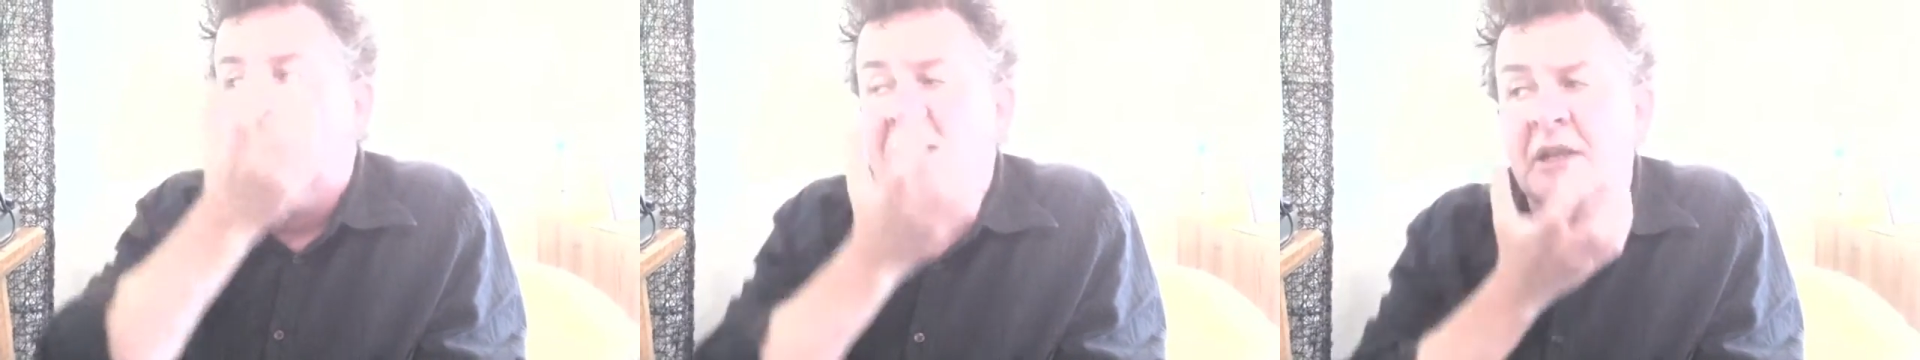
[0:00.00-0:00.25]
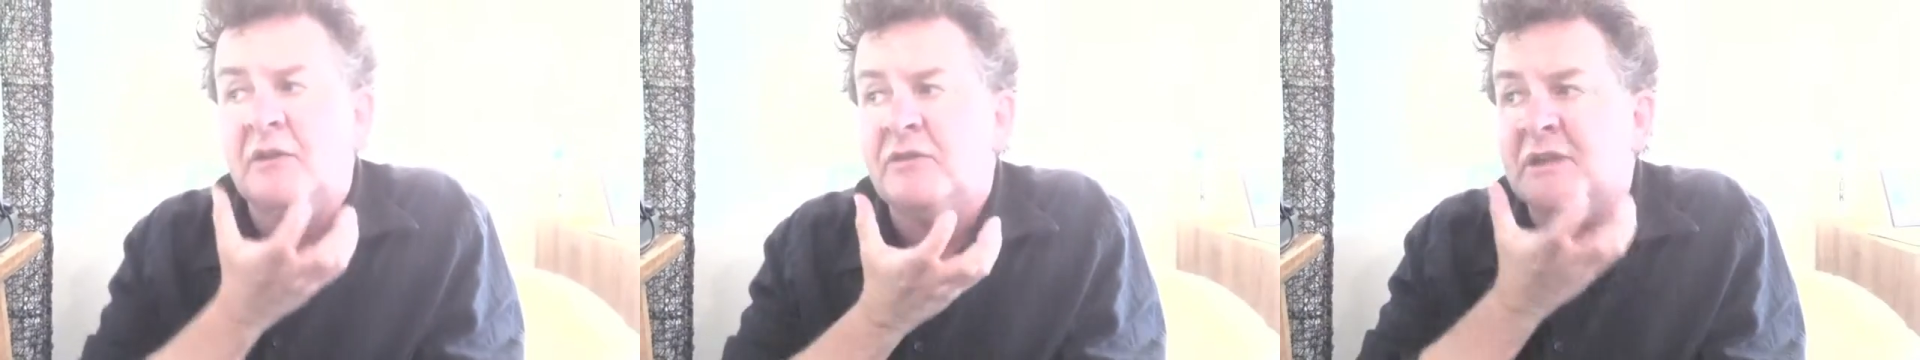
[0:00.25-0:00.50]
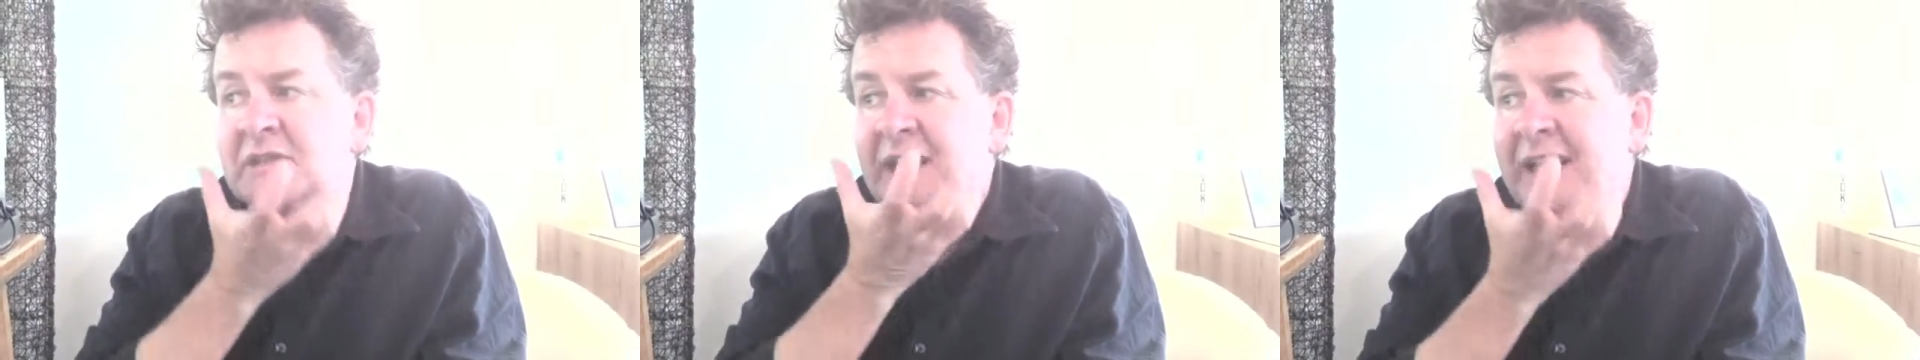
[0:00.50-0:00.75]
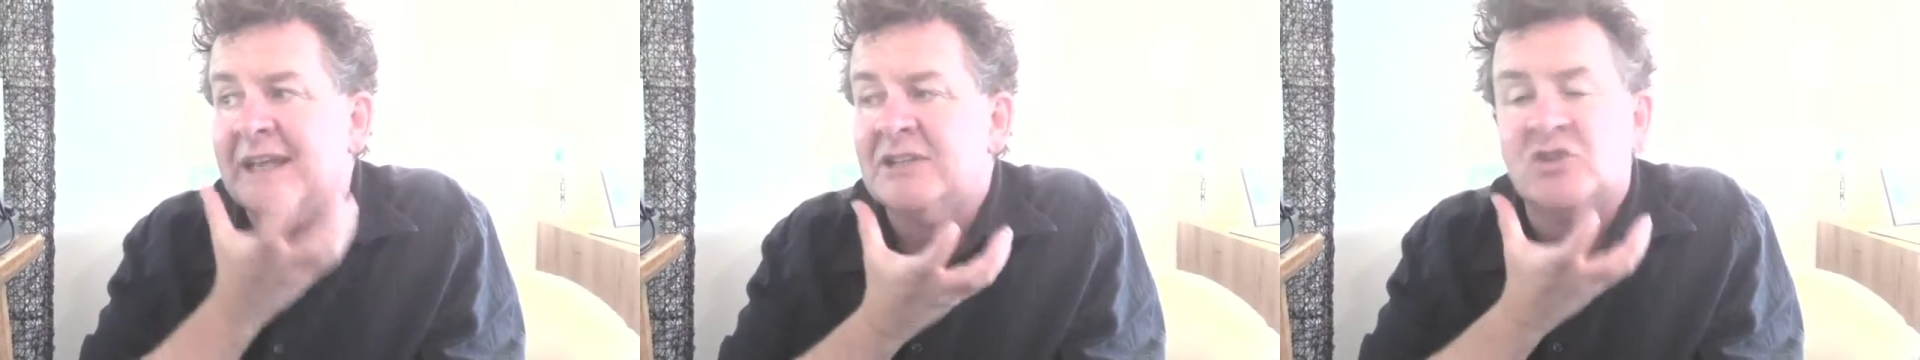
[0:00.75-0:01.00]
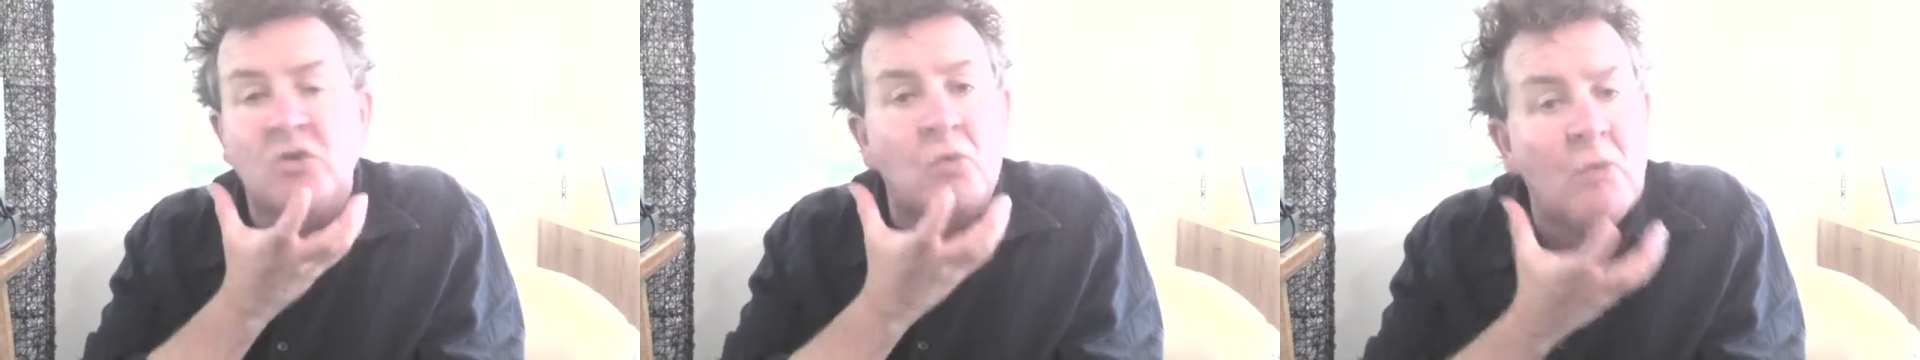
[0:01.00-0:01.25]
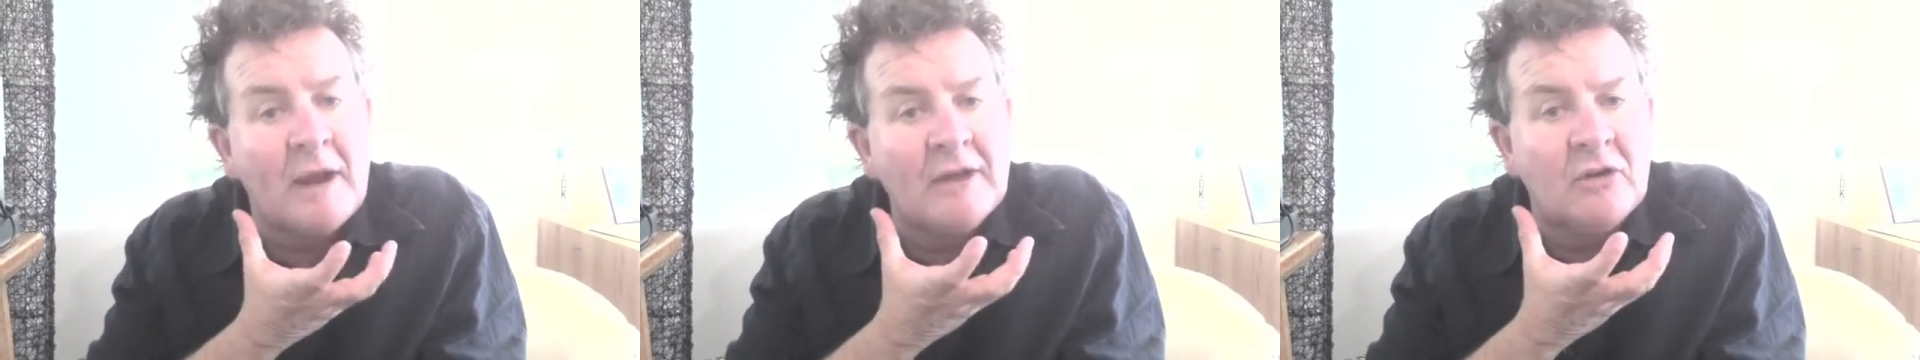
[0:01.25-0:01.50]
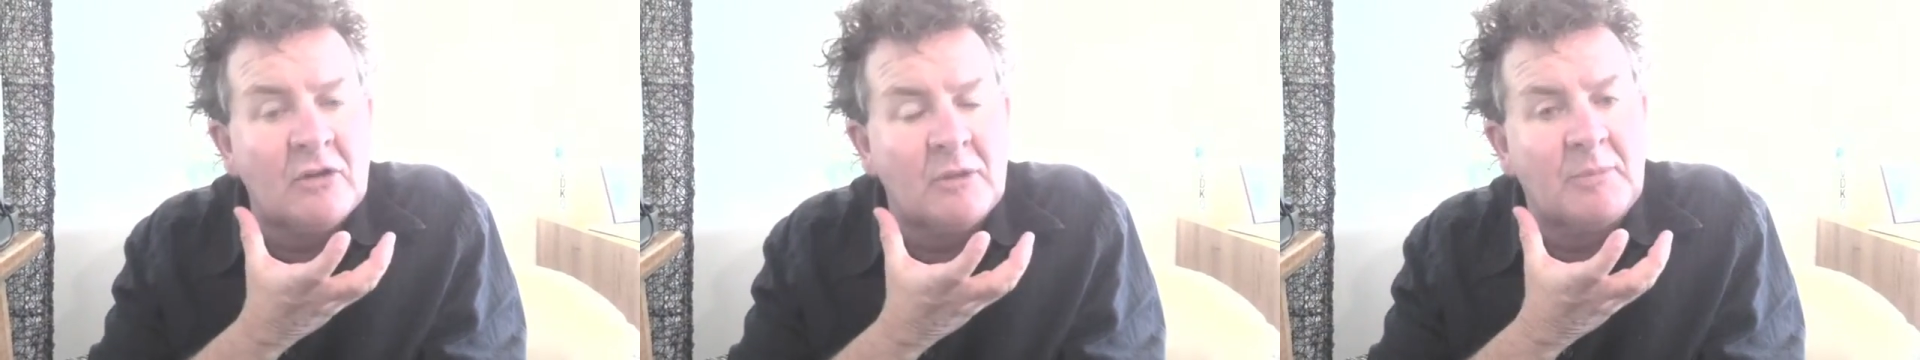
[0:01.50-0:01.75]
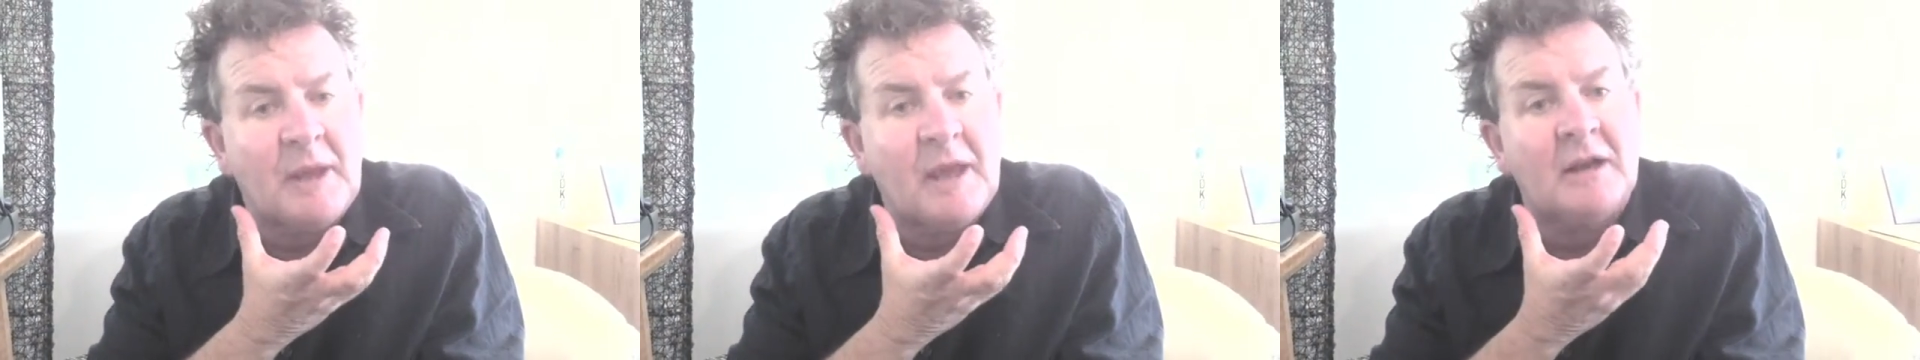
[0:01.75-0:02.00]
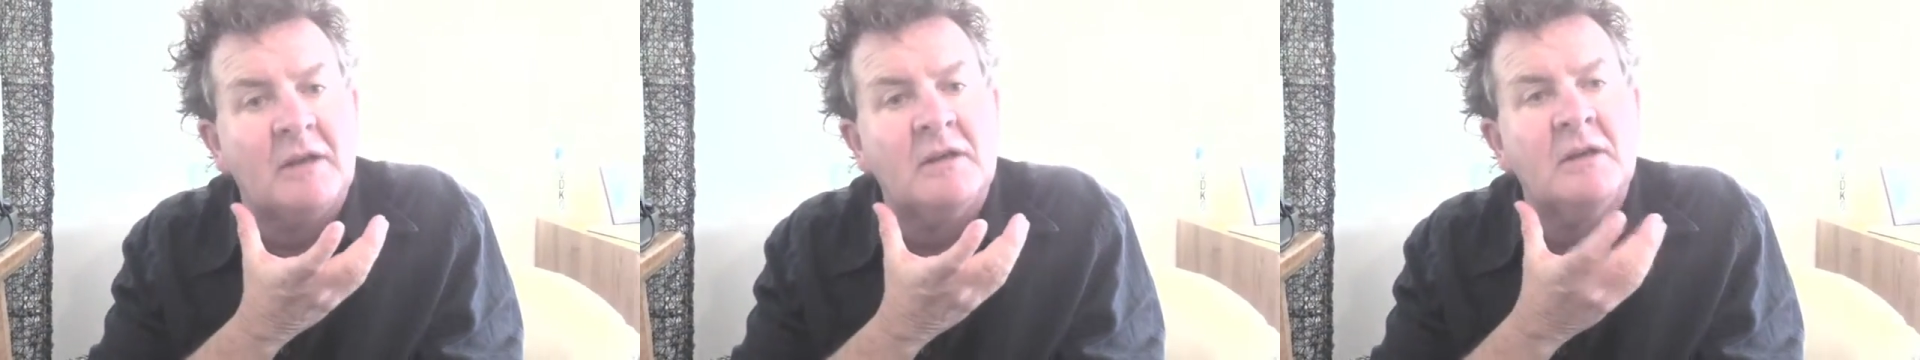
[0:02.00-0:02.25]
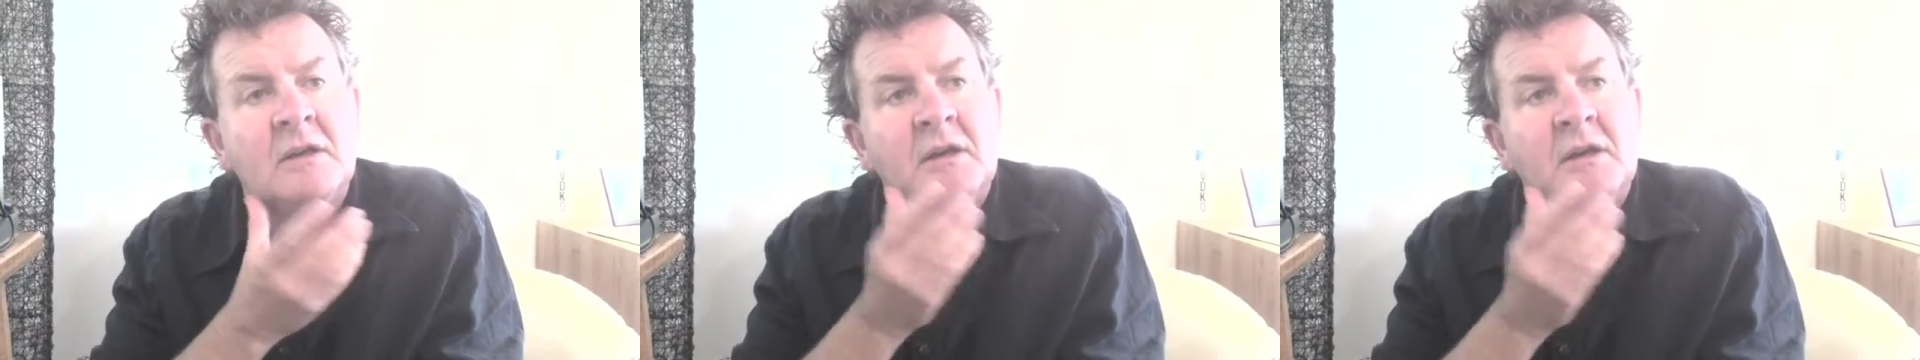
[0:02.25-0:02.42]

to give this extra weight on the palate,